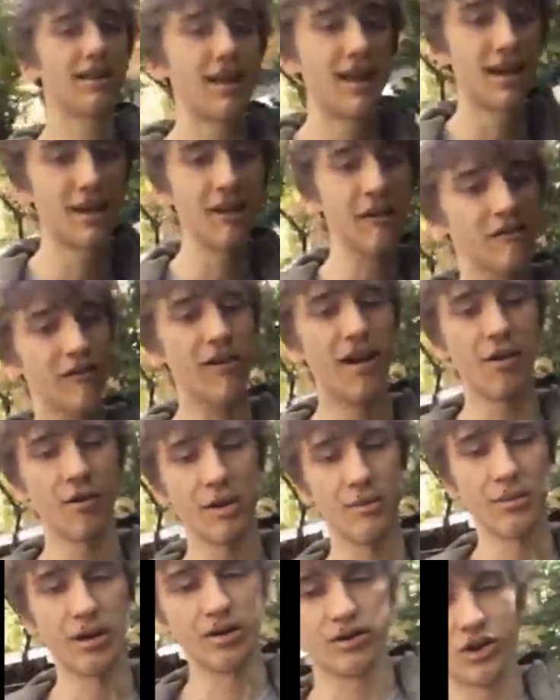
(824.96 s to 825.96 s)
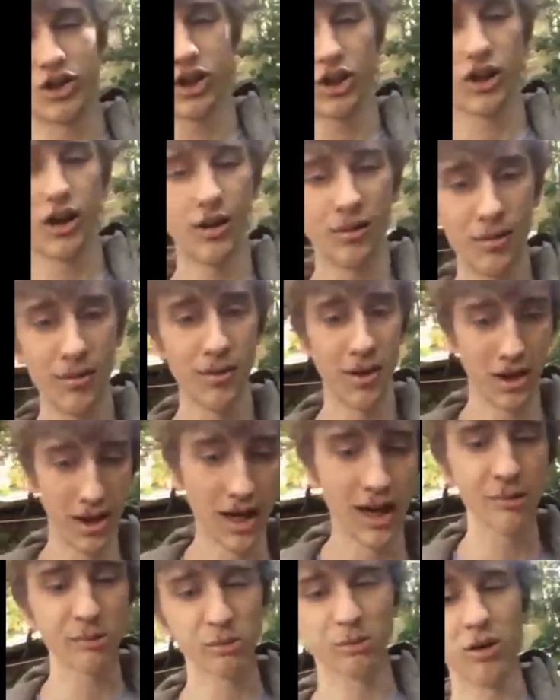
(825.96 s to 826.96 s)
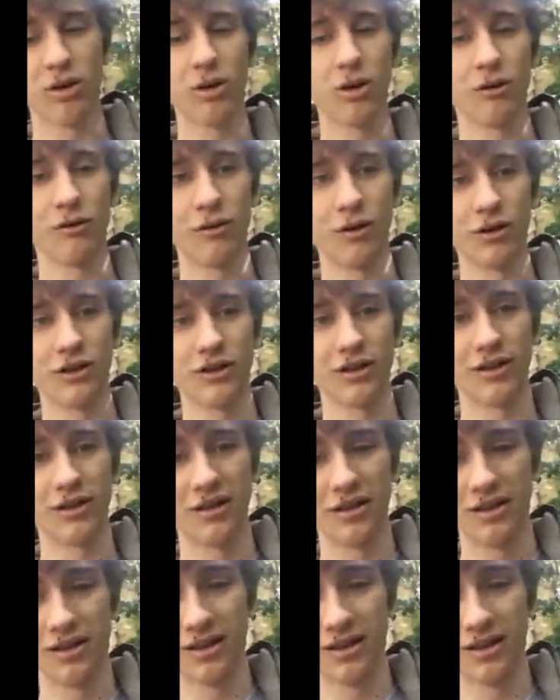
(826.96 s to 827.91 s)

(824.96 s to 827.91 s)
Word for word: Thank you very much. The name's Marco Foster.